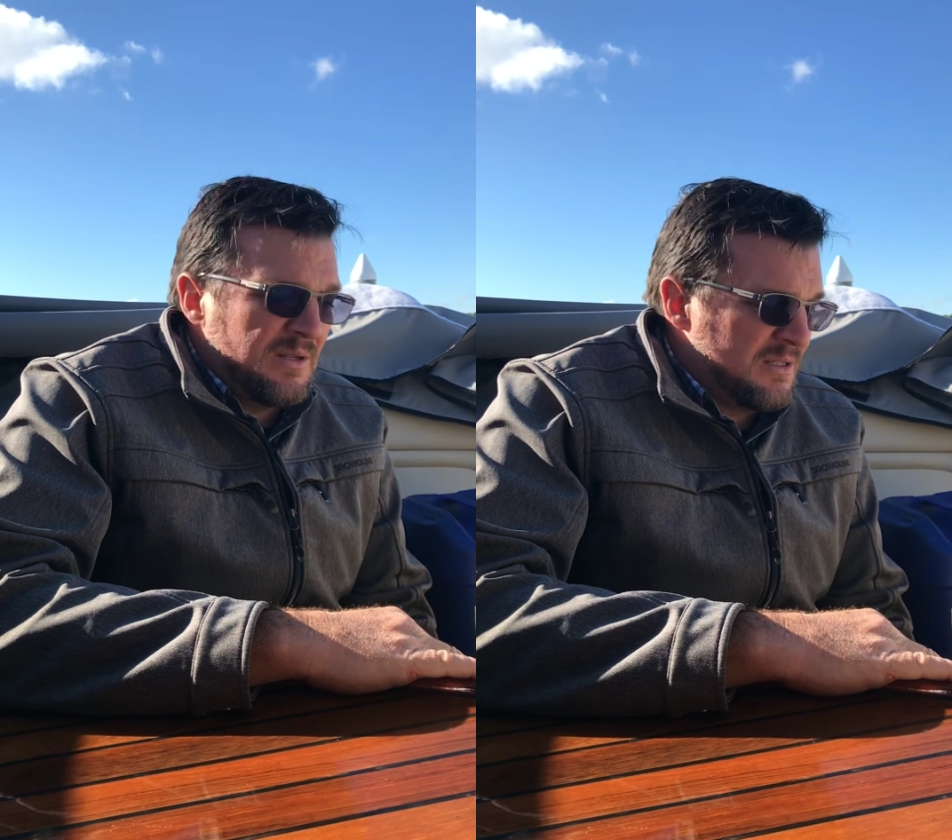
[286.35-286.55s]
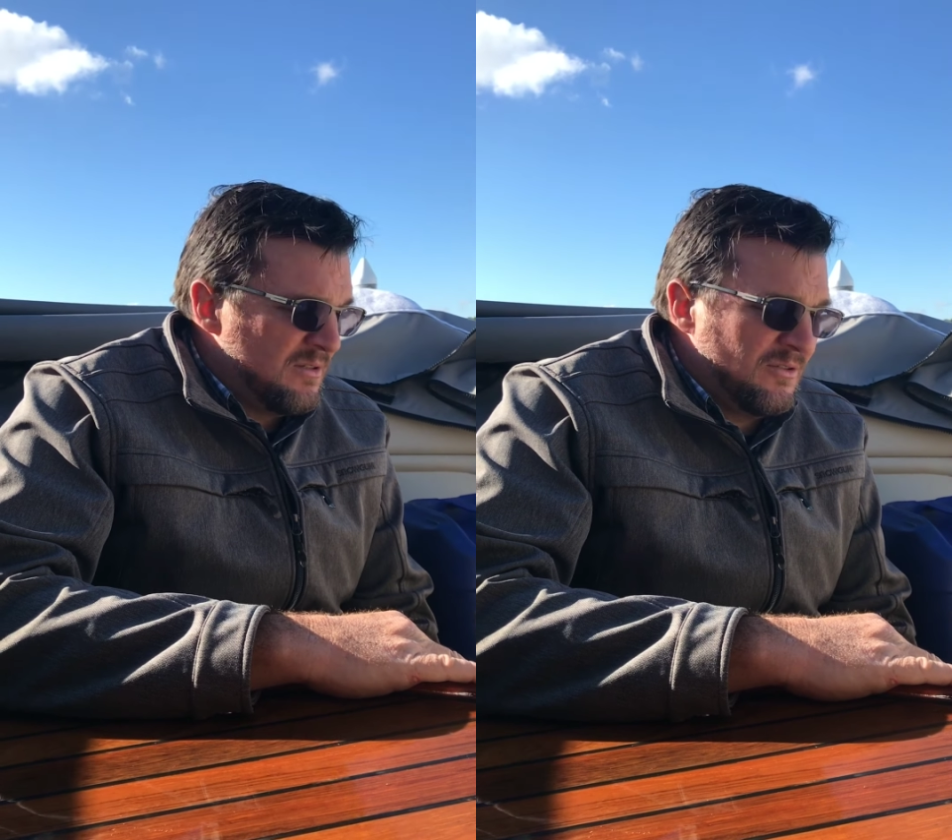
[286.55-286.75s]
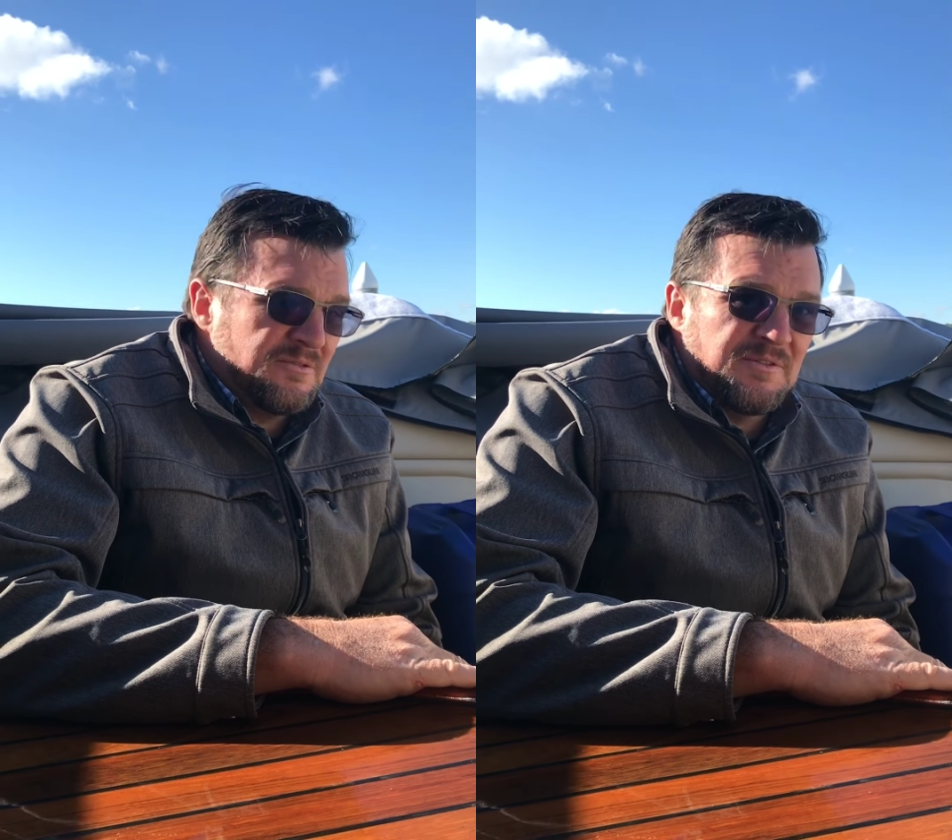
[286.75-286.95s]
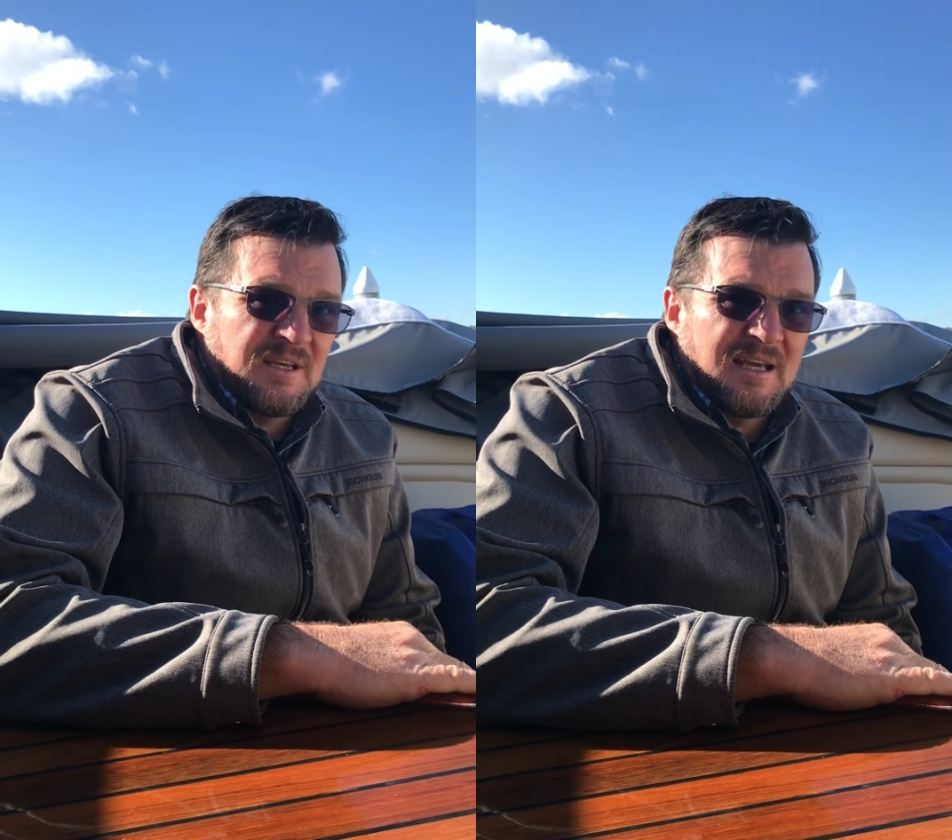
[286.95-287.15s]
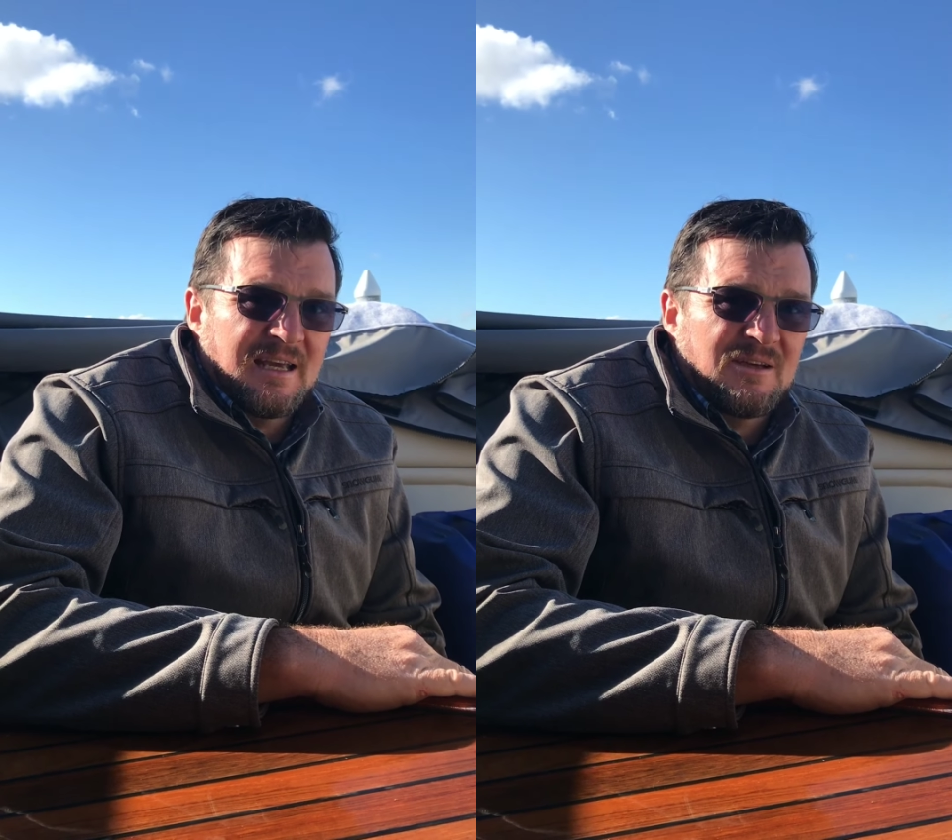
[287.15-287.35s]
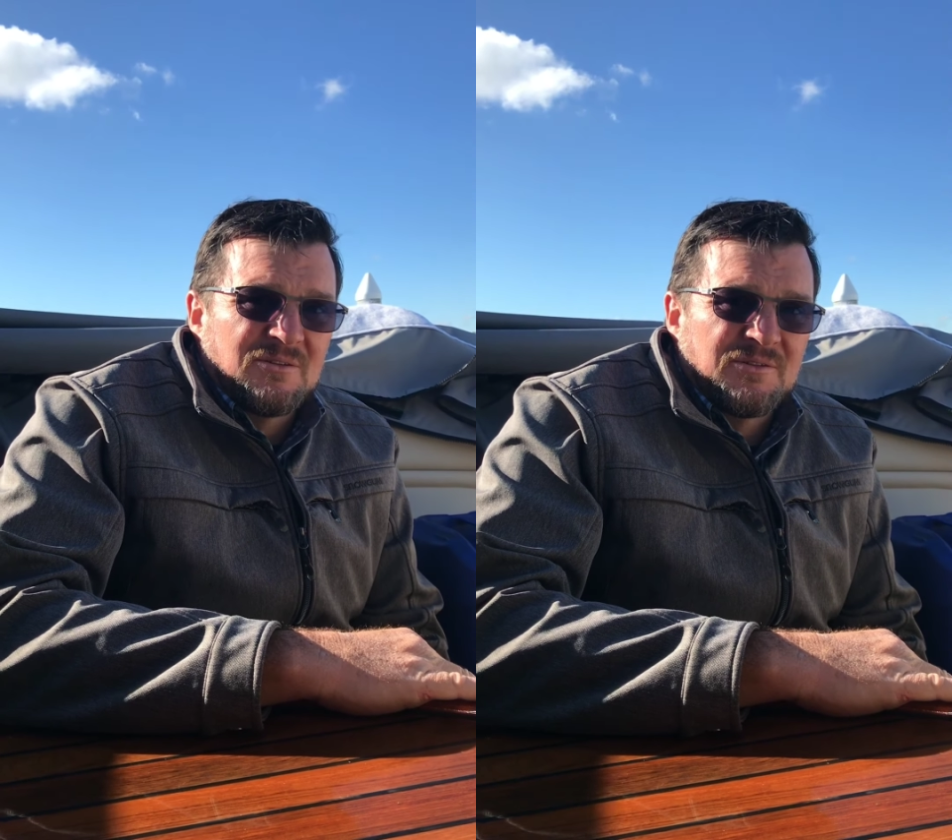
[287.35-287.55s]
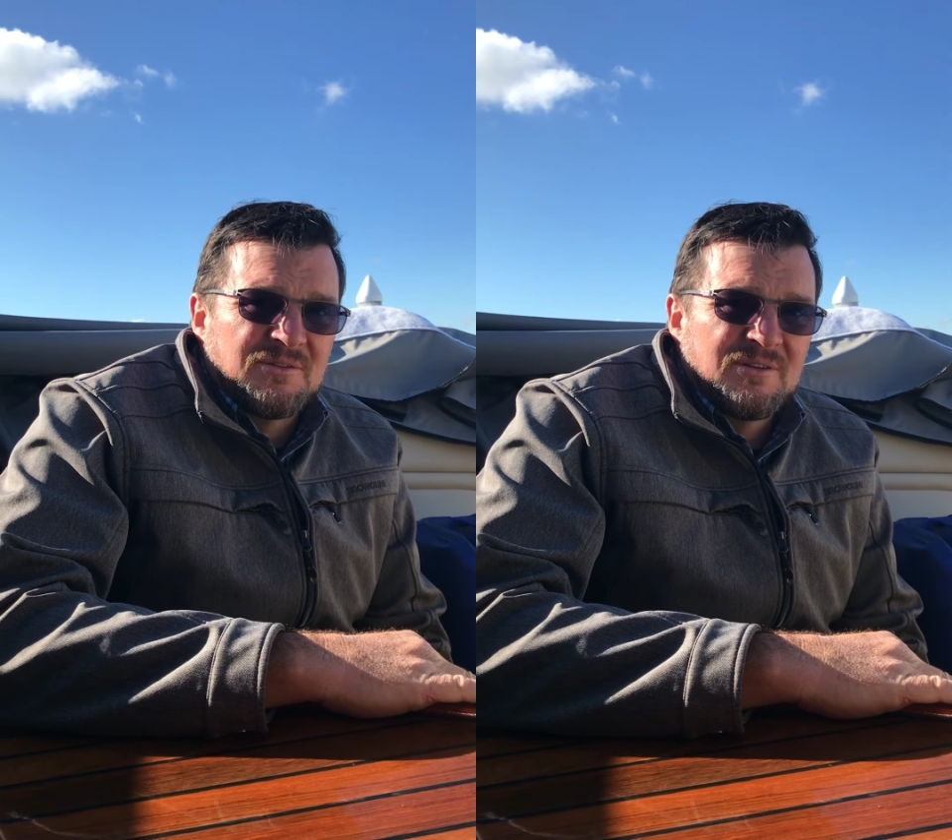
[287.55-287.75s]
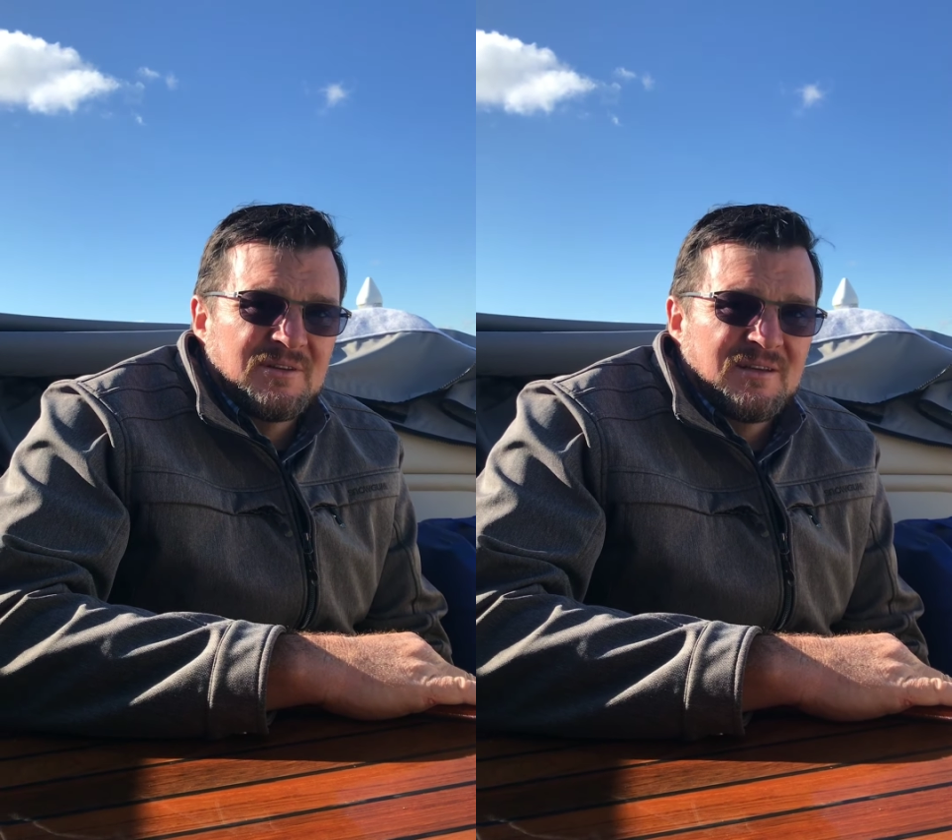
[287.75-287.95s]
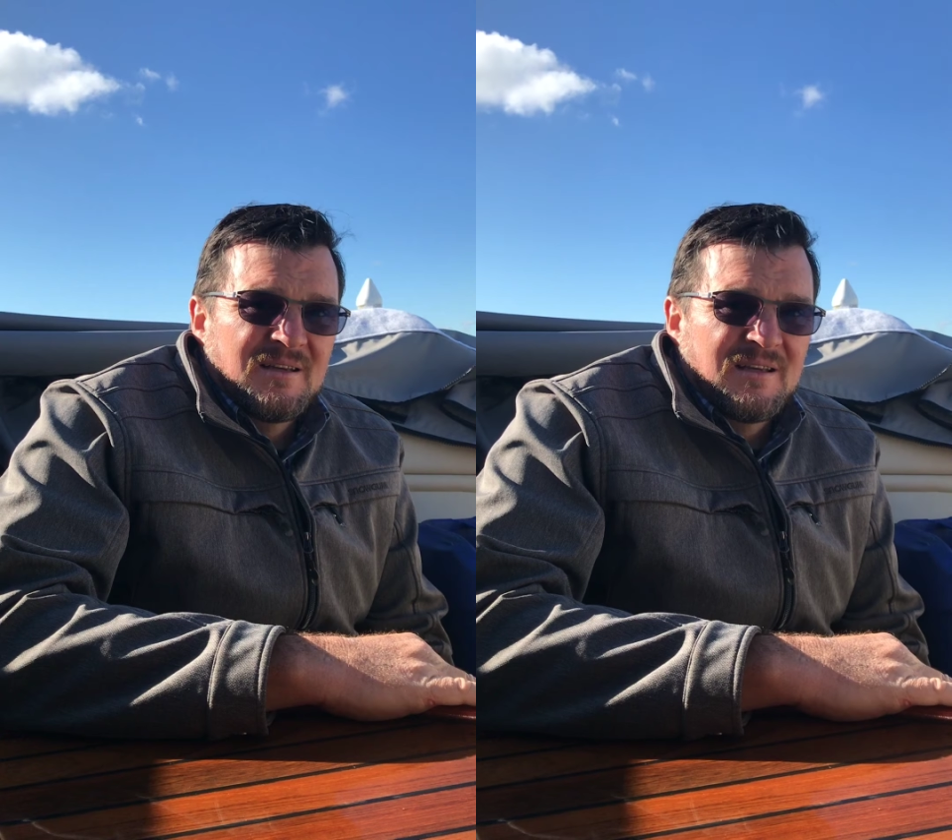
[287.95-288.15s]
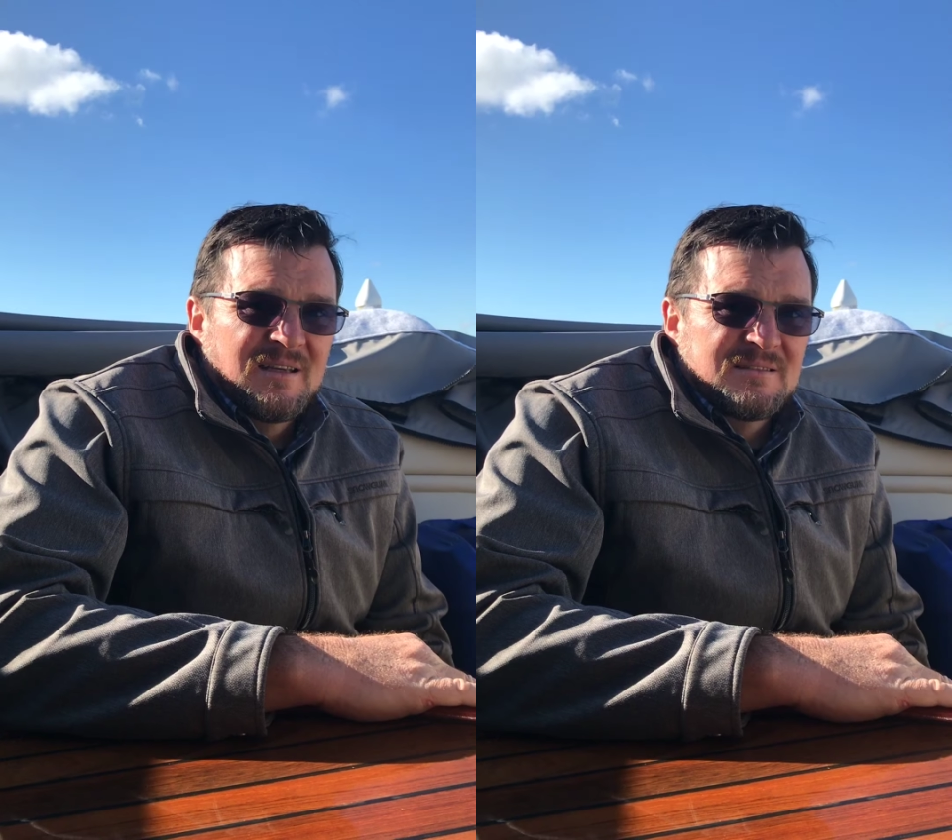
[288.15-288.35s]
it's not good for your health.
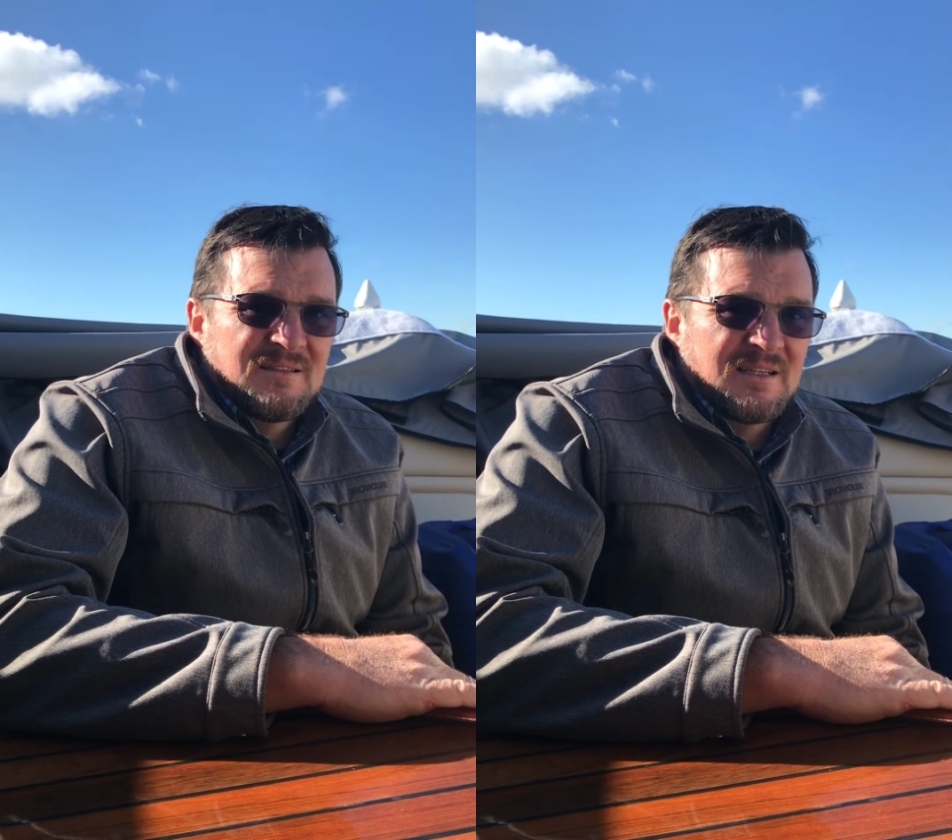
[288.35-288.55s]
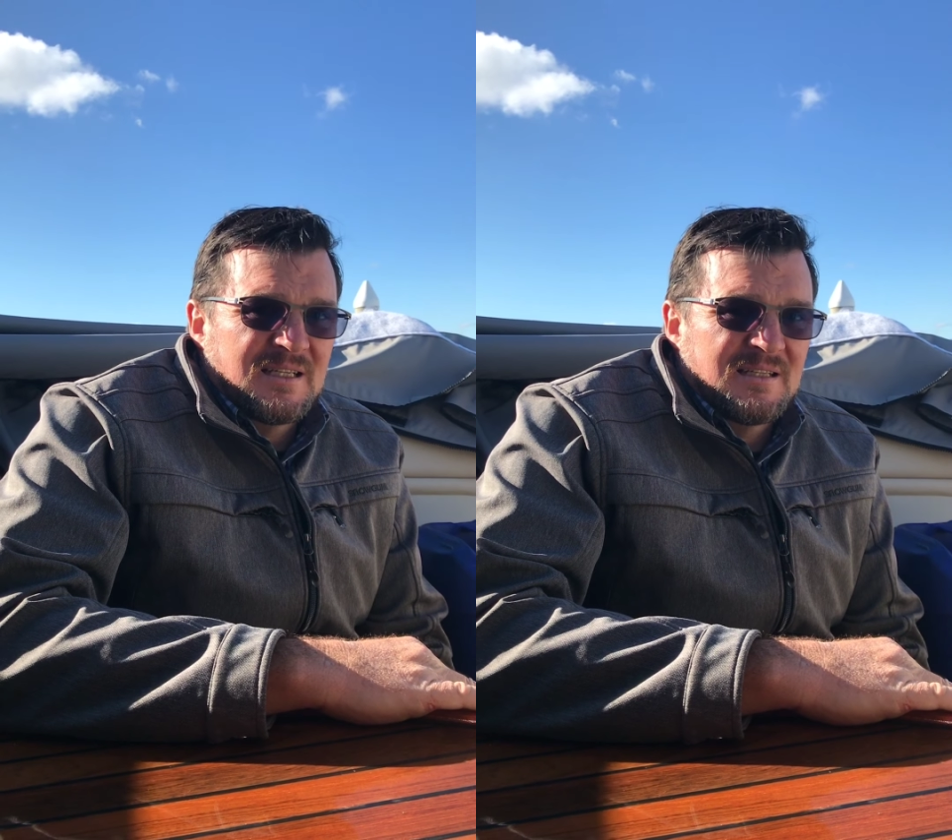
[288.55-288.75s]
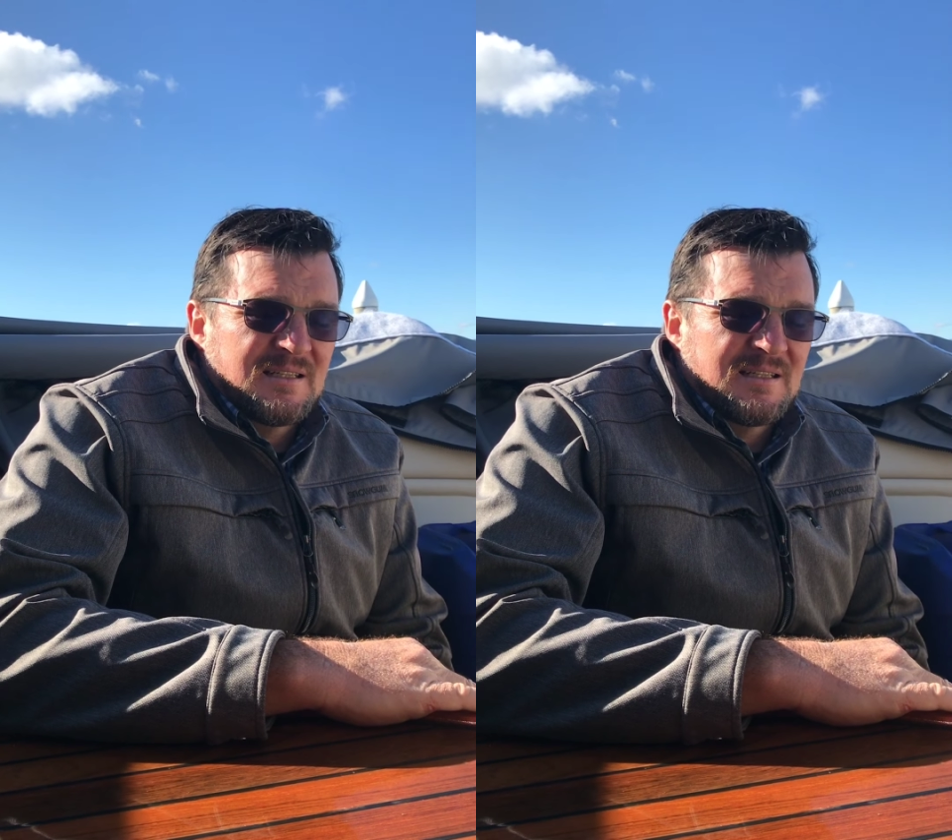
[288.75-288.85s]
Like